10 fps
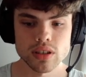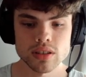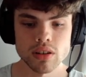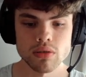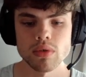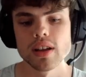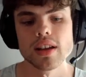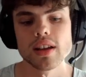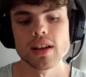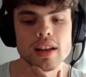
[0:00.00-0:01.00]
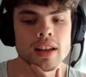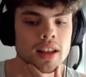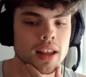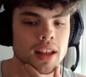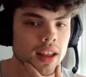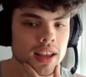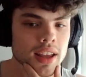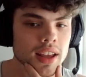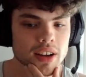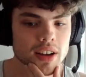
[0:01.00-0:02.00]
So,
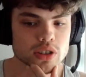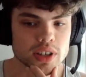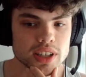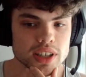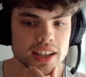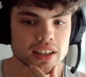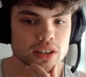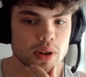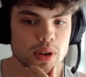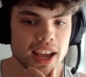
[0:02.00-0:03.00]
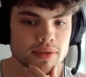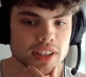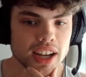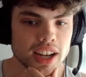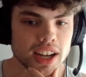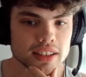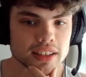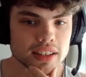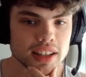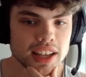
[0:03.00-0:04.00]
here I have a choice. I can do half-track,
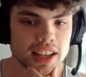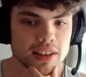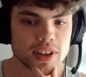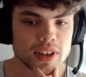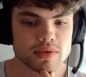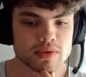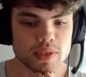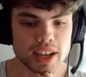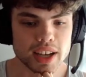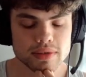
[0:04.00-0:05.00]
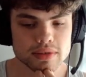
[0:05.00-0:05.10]
hit face for 5,